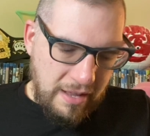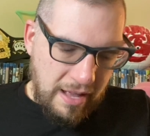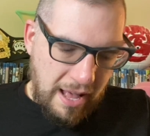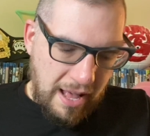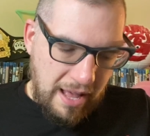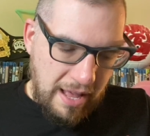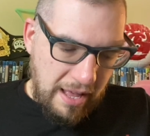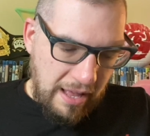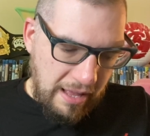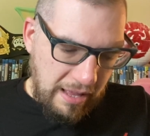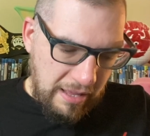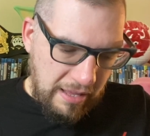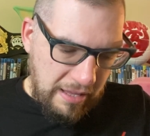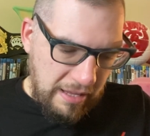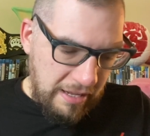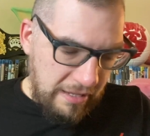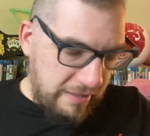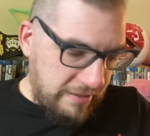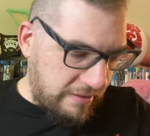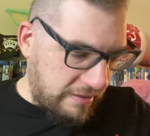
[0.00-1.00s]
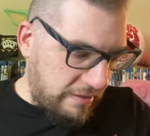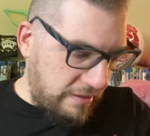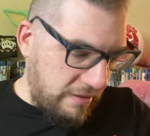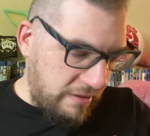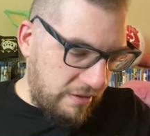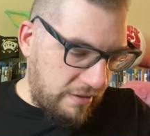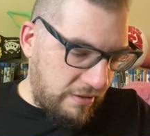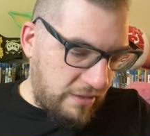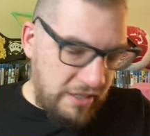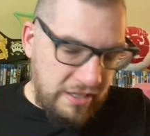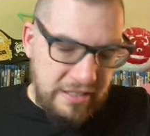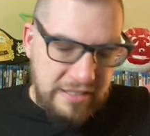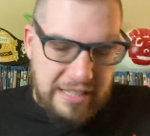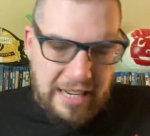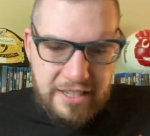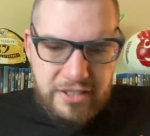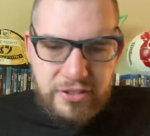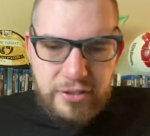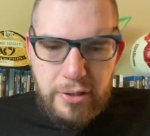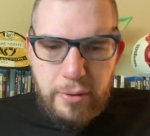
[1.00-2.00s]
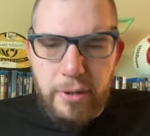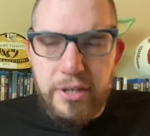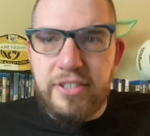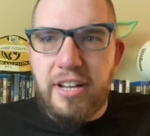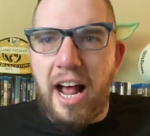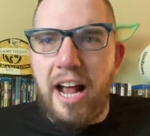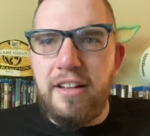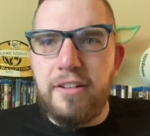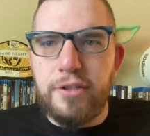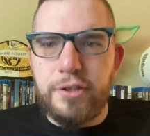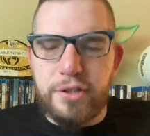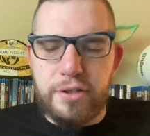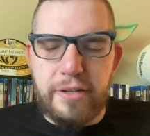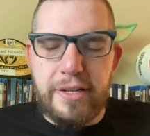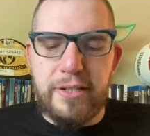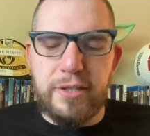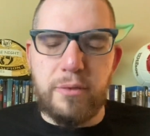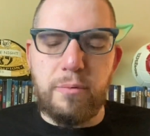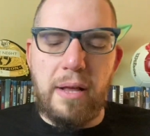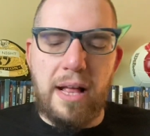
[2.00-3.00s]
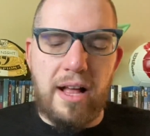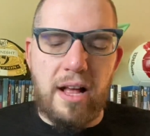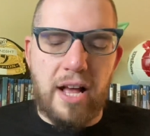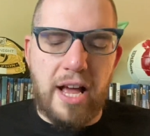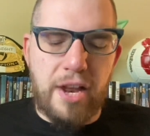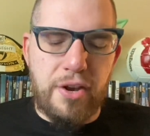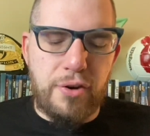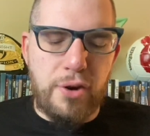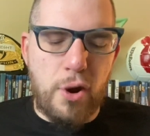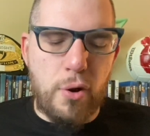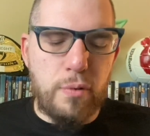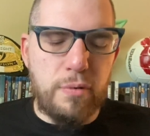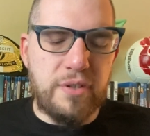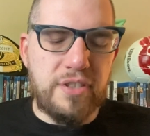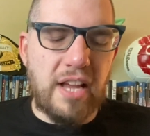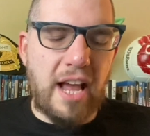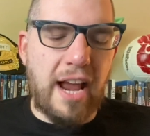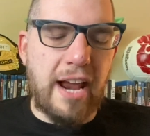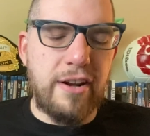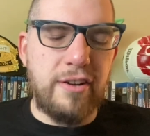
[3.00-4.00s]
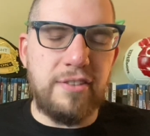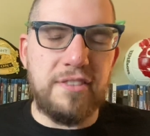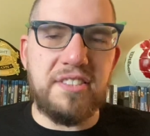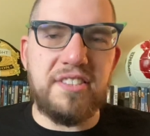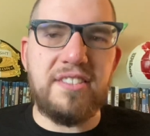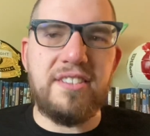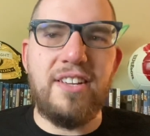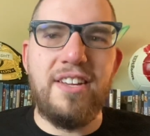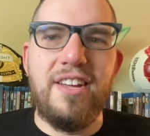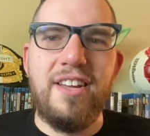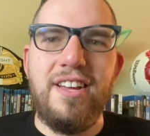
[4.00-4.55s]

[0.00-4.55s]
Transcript: Uh, these next two are Dollar Tree as well, and known titles.